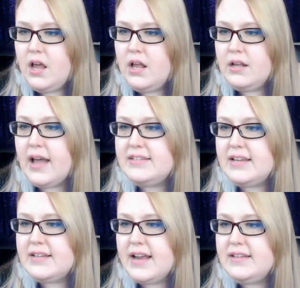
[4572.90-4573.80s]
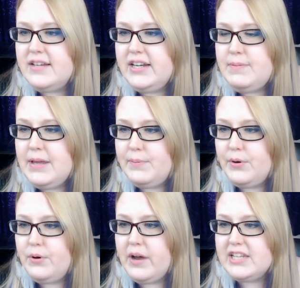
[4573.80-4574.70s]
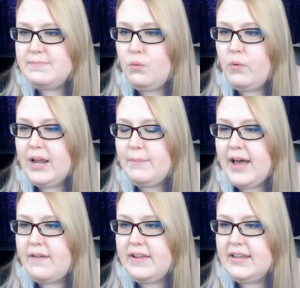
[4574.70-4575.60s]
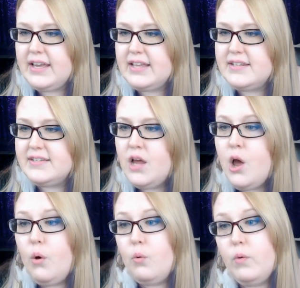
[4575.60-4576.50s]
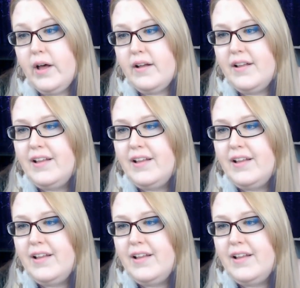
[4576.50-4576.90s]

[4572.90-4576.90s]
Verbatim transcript: Kai says, I say to people who ask me when I'm having kids, well,